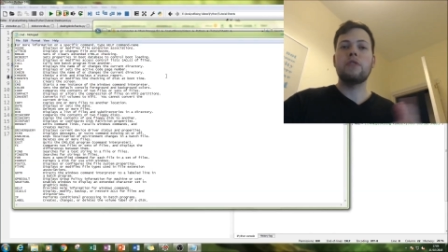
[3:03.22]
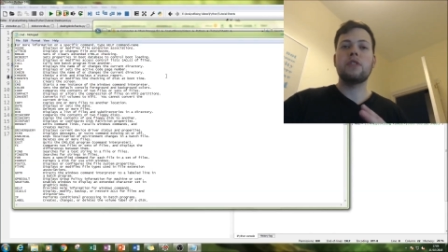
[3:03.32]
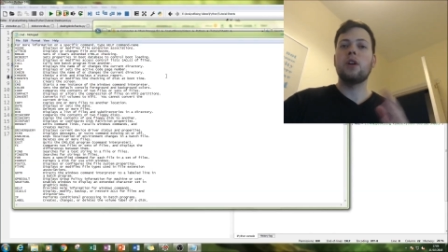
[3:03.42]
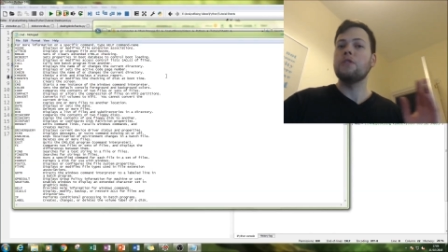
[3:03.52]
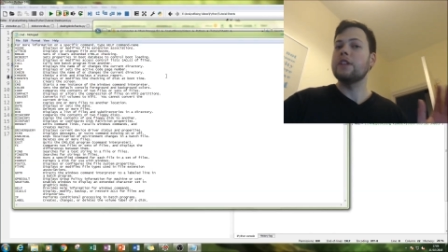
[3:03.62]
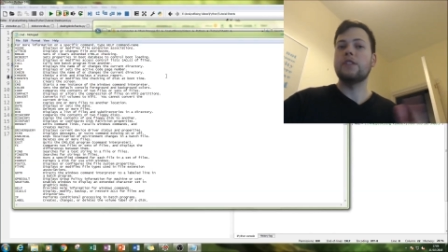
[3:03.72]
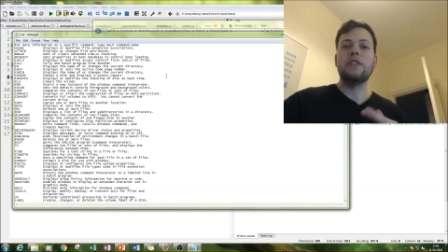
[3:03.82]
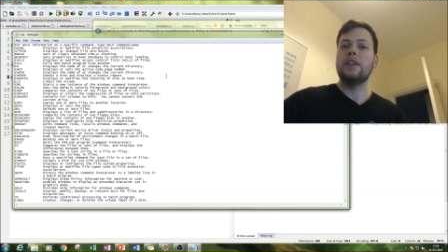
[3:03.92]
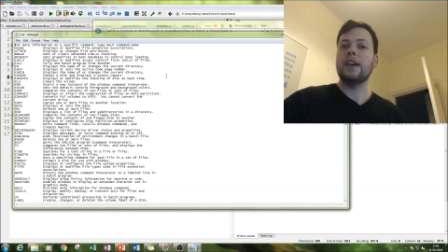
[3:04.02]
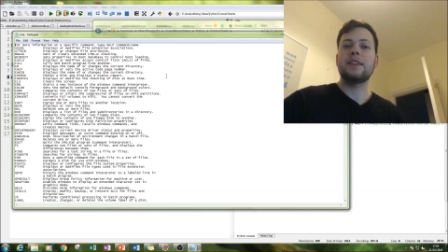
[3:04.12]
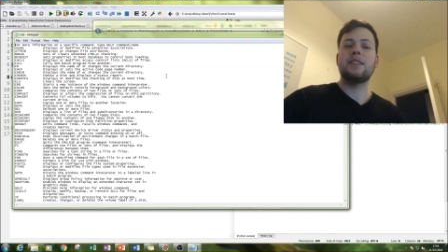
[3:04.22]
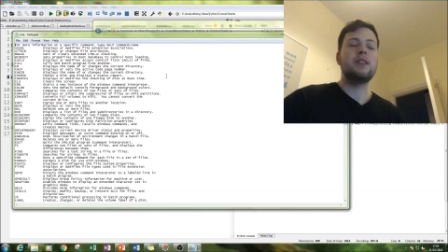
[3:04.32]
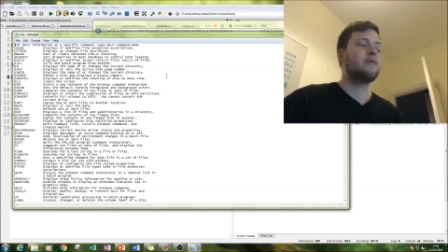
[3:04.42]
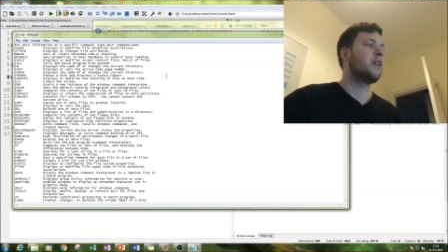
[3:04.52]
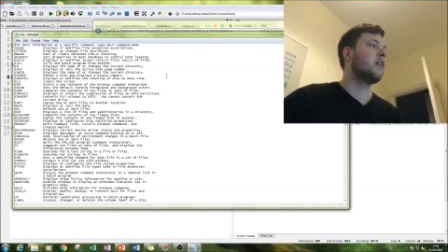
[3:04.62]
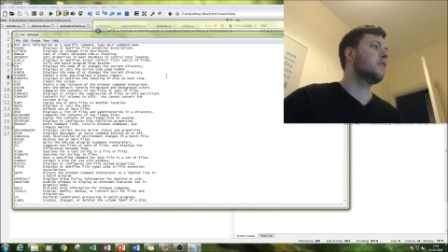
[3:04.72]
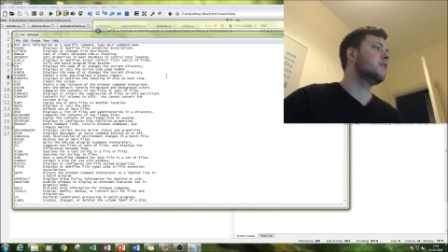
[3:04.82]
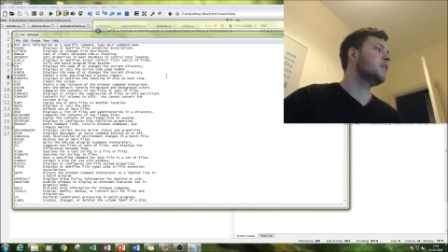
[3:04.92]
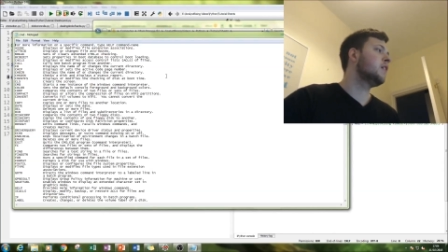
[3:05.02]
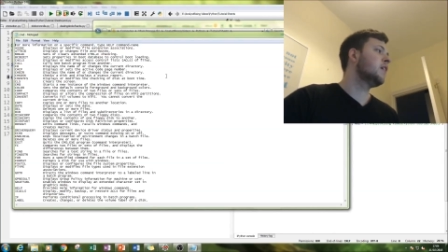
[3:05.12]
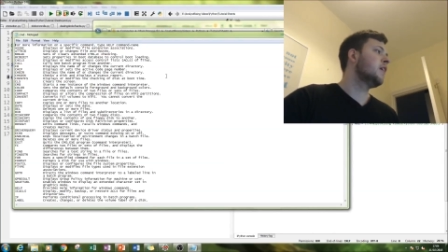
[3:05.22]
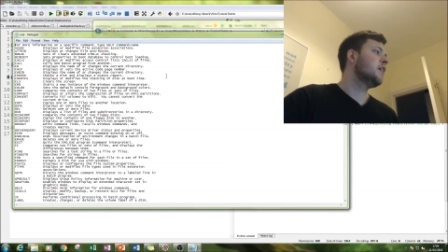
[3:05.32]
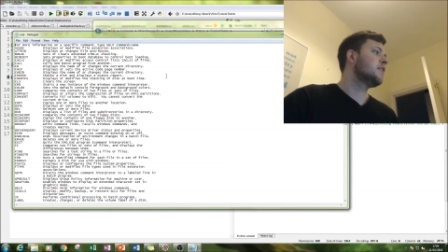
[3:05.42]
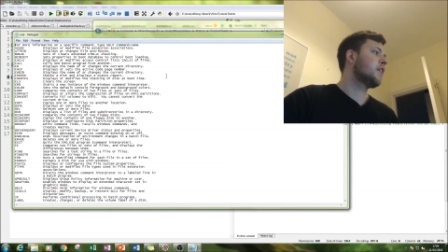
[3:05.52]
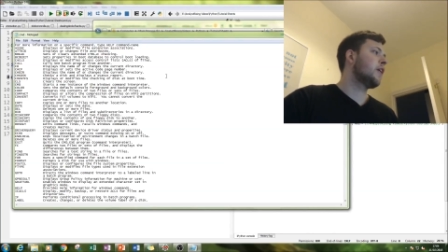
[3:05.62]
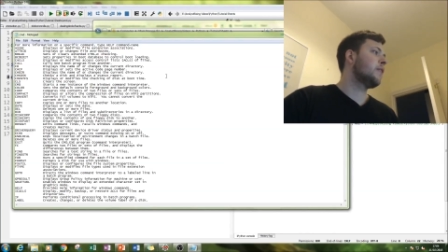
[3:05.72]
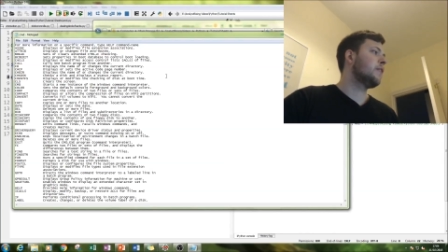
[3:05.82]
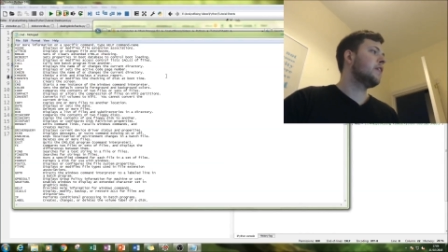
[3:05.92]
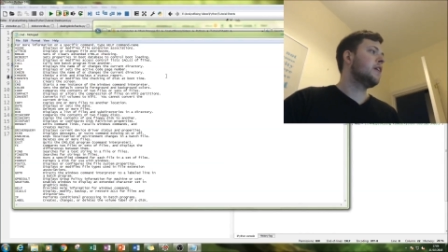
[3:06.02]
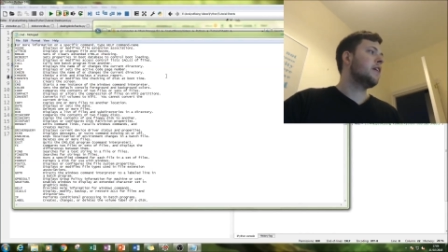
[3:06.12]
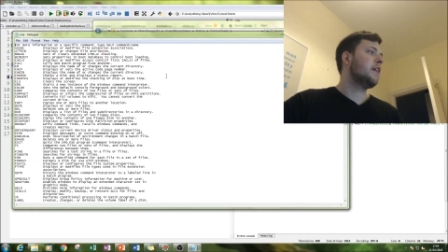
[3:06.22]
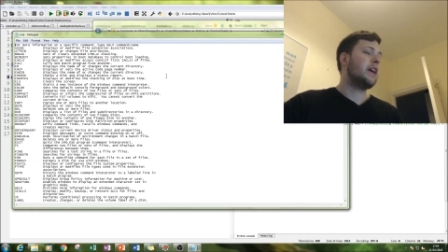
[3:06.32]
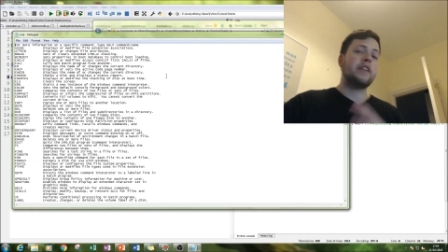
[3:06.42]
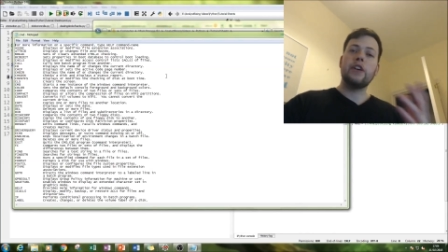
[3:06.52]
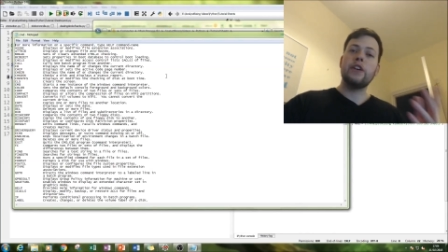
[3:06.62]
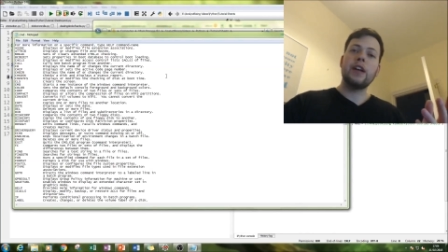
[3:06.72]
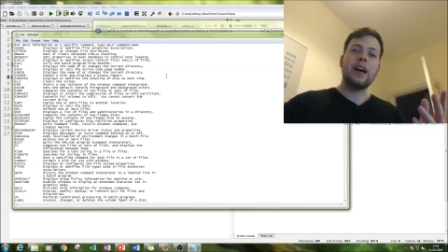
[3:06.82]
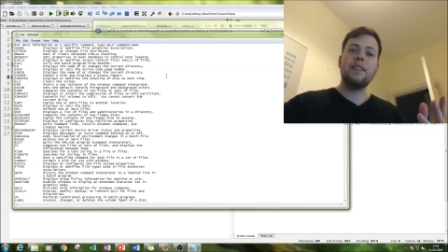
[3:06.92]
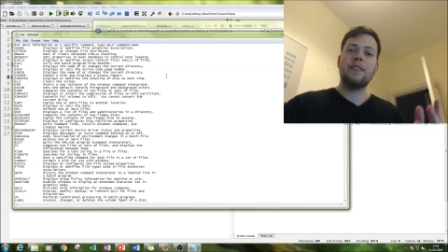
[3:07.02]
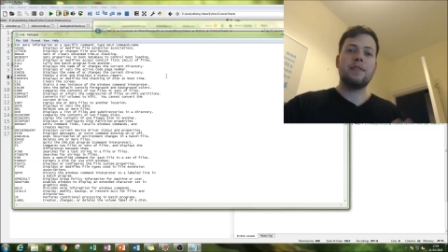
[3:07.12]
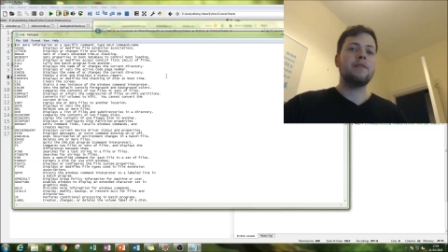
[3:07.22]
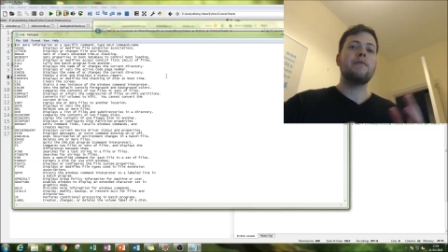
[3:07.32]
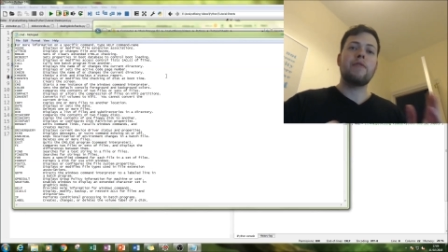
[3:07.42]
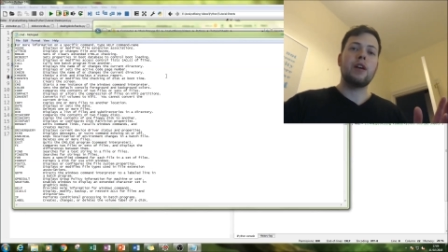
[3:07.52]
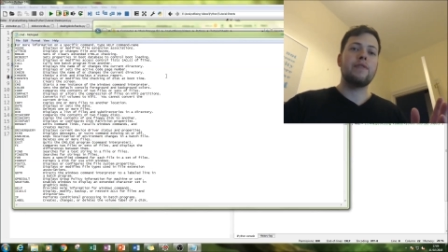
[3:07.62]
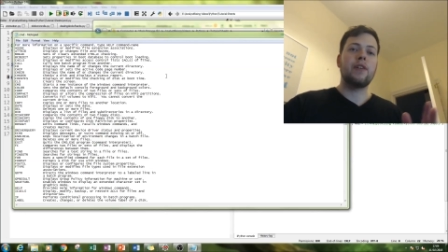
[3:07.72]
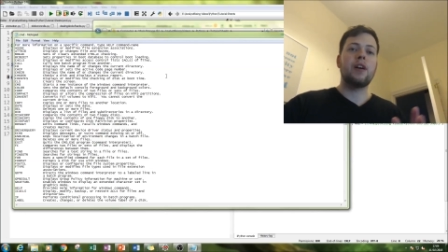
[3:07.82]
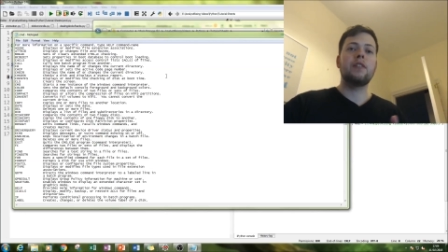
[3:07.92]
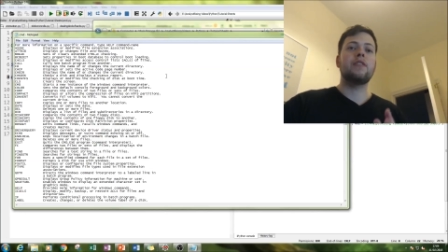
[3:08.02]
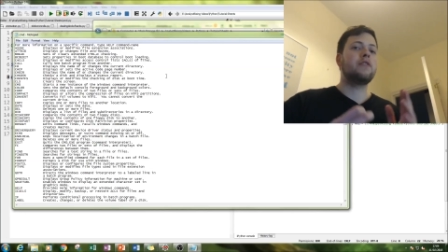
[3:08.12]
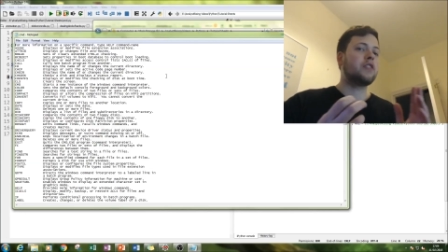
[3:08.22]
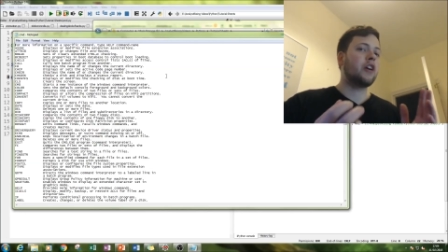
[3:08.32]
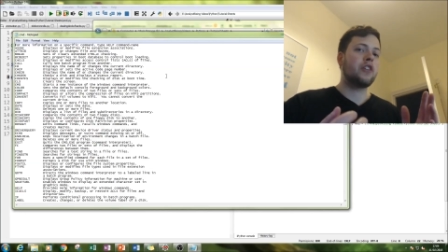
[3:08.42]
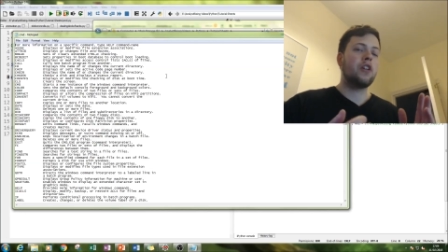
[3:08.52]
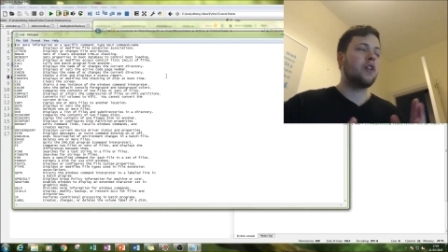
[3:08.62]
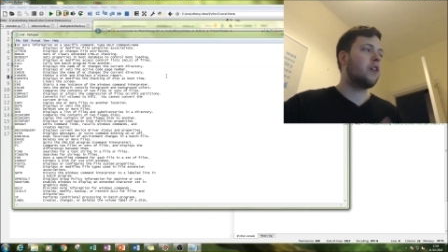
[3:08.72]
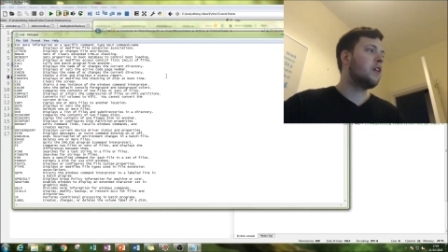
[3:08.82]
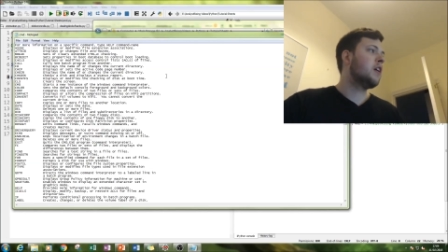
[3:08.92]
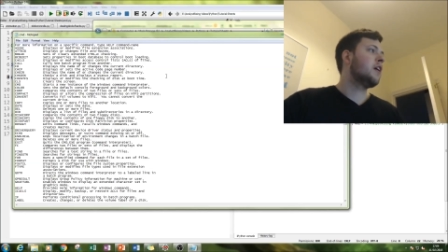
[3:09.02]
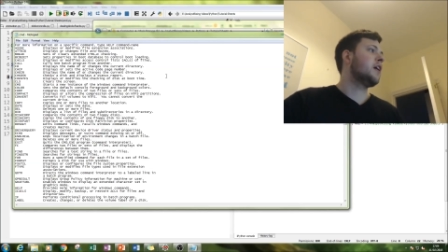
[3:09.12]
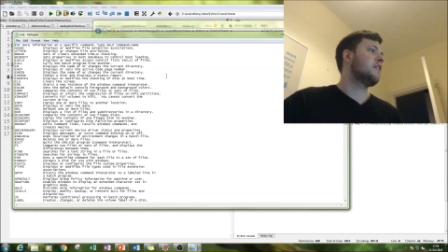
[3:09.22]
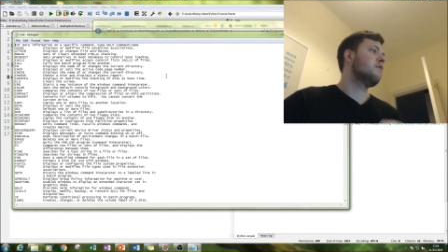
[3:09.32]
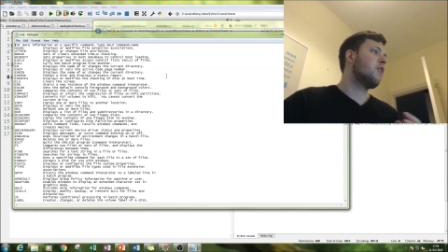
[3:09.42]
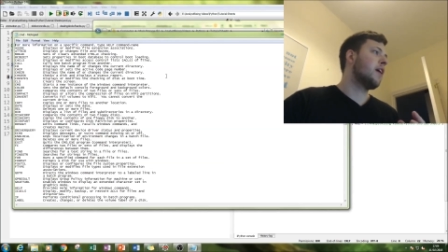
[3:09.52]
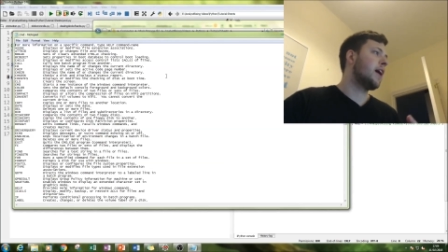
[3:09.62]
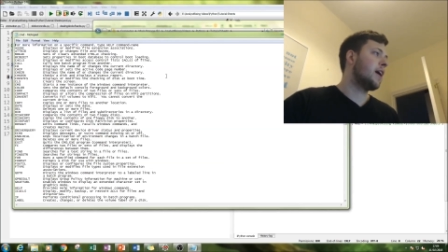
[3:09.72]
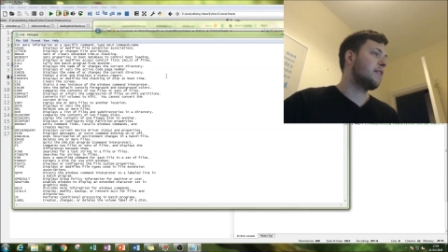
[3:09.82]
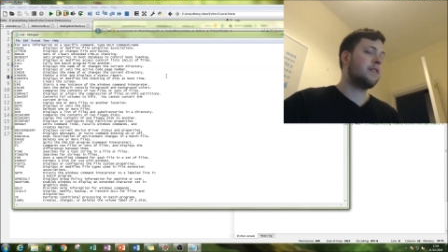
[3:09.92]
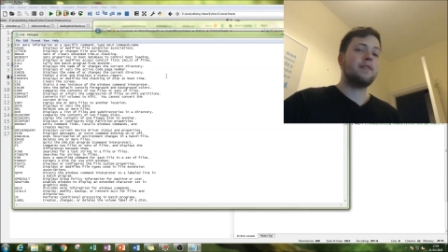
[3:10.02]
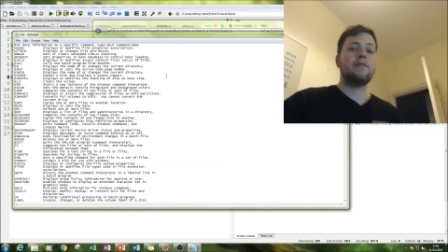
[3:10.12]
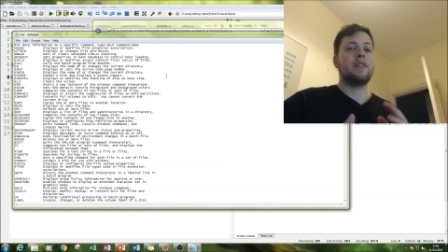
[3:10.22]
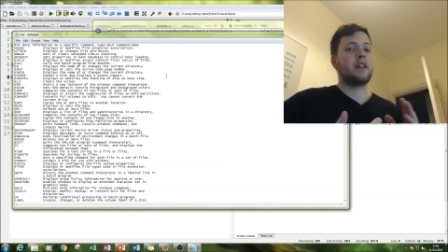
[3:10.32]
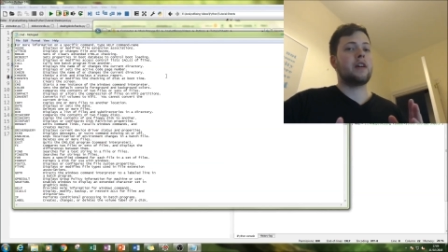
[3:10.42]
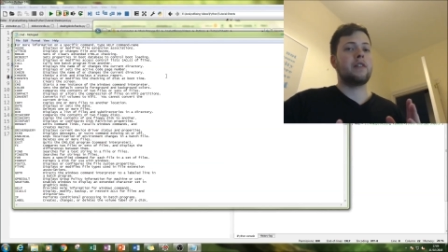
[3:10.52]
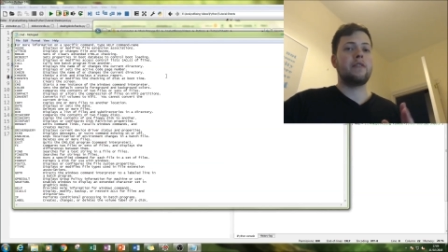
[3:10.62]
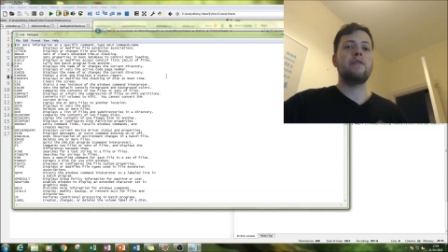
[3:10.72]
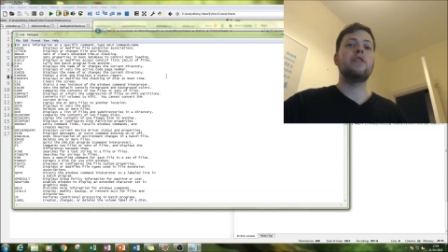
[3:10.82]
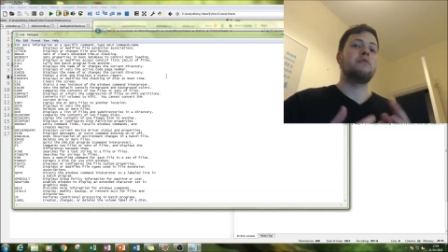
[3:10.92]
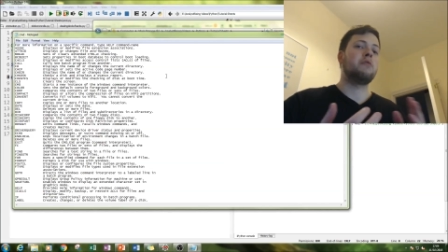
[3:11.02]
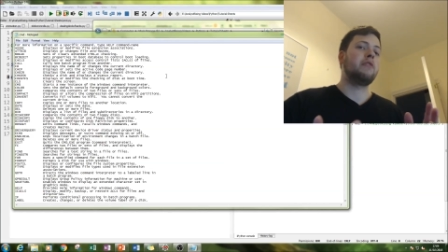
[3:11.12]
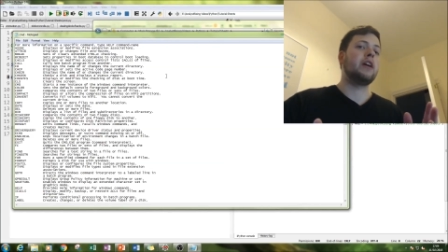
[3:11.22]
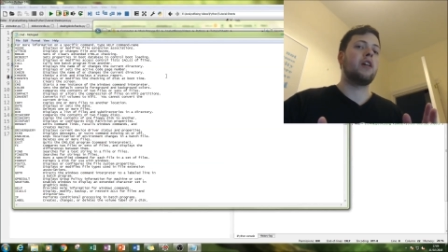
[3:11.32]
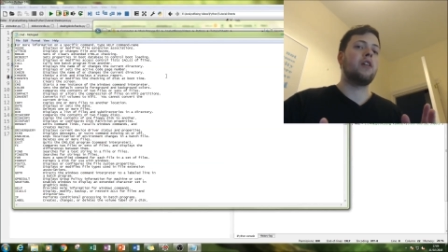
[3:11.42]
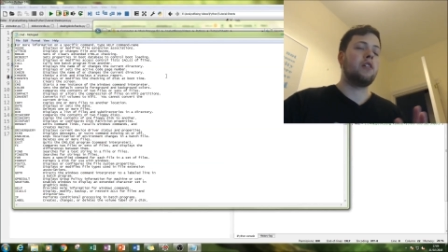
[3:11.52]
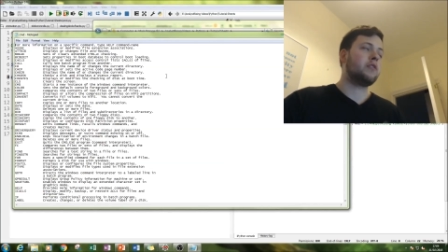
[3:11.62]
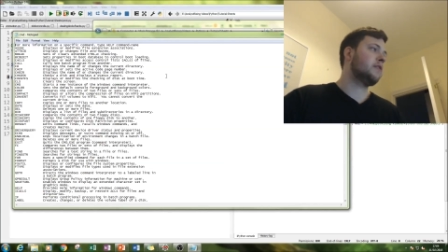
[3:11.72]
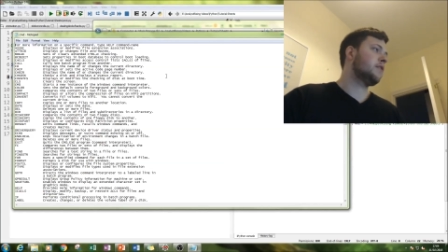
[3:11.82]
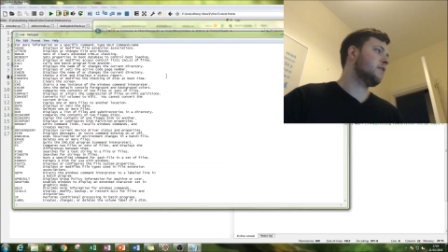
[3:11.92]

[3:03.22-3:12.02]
the result into a TXT file. So in the good hands, very fun, does a lot. In the wrong hands, you know, you could reveal a lot.